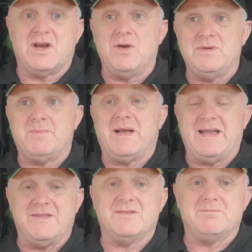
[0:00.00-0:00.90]
only
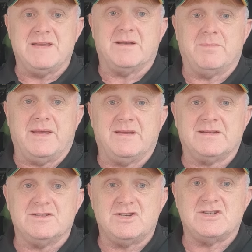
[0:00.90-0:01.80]
pay in the middle bit,
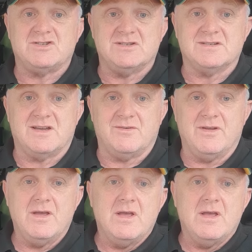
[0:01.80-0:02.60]
congestion zone.